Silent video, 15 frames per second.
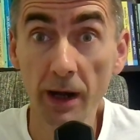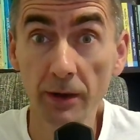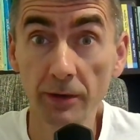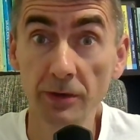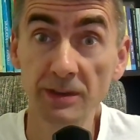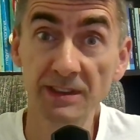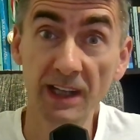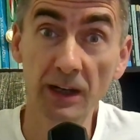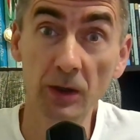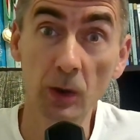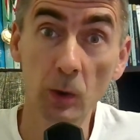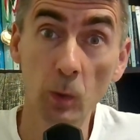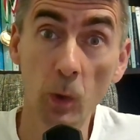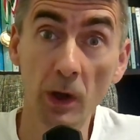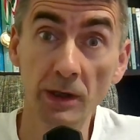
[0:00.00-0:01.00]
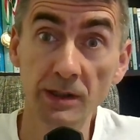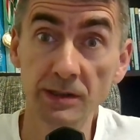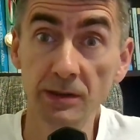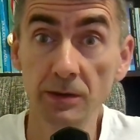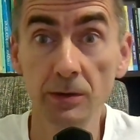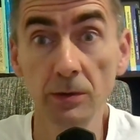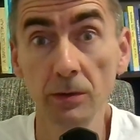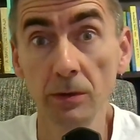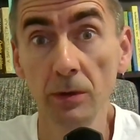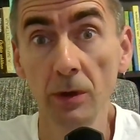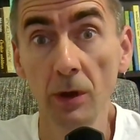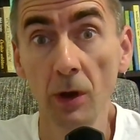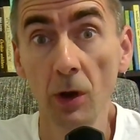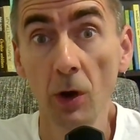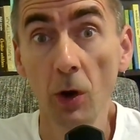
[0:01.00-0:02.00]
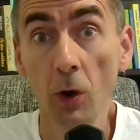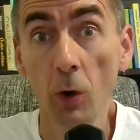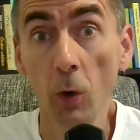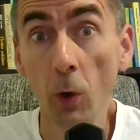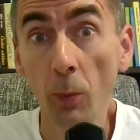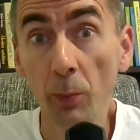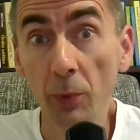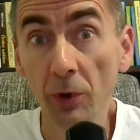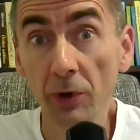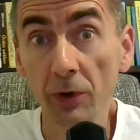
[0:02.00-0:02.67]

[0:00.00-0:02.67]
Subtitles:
The second one is to open